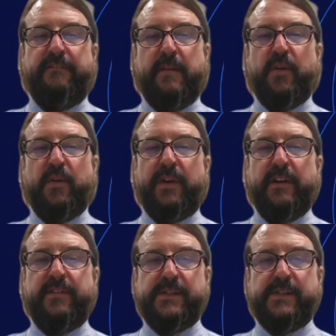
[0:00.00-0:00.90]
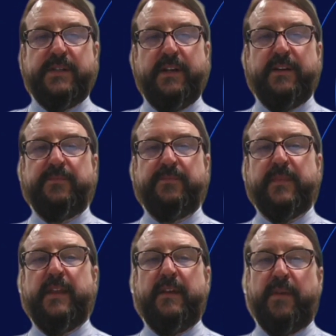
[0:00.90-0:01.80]
February of this year
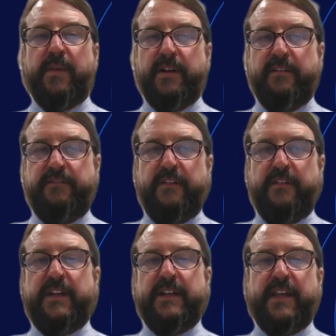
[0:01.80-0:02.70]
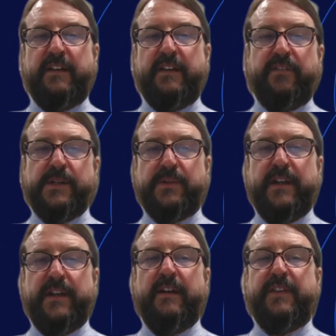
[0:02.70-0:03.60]
marked the 50th
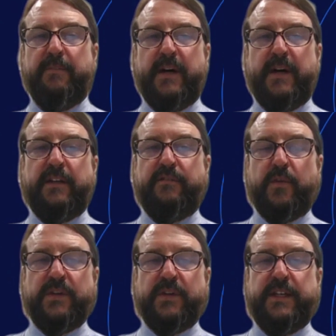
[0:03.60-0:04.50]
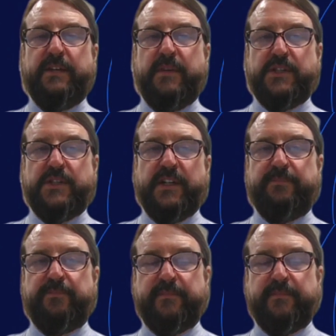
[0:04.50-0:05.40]
anniversary of the Apollo 14 mission.
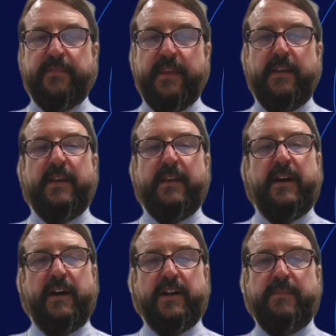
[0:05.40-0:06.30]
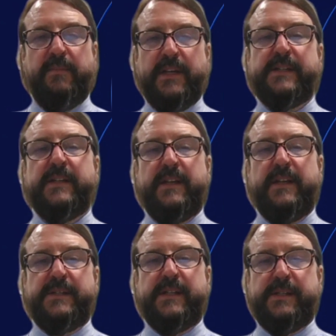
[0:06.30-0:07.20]
Artemis
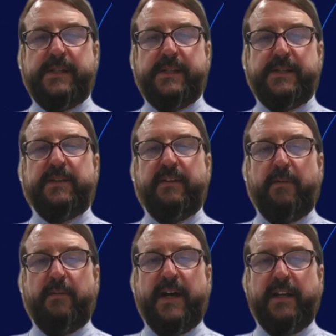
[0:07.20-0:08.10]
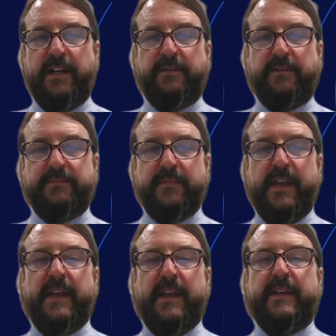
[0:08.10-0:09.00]
is the sister of Apollo.
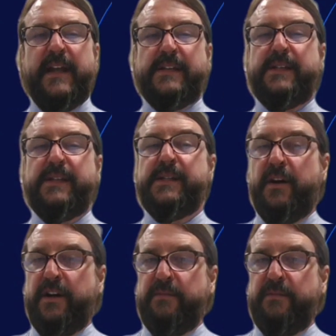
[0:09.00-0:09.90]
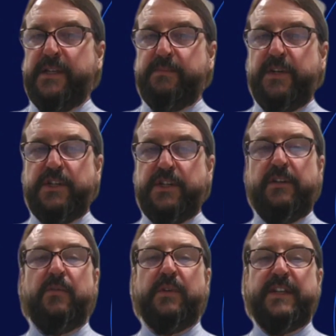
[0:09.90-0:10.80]
NASA's Artemis
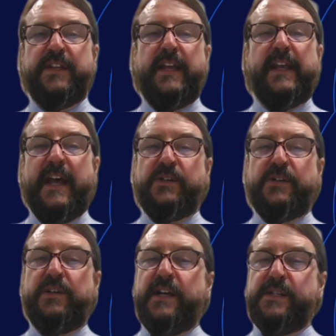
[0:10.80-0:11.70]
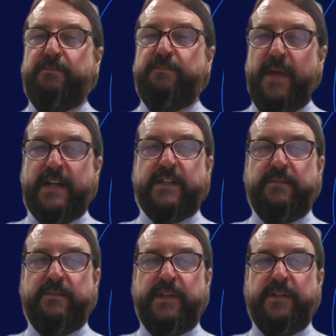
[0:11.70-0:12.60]
mission will take astronauts back to
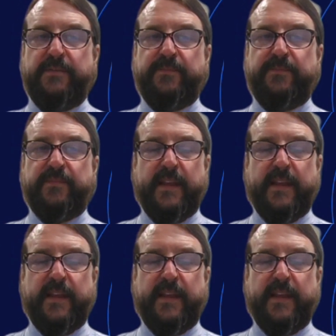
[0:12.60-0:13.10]
the moon.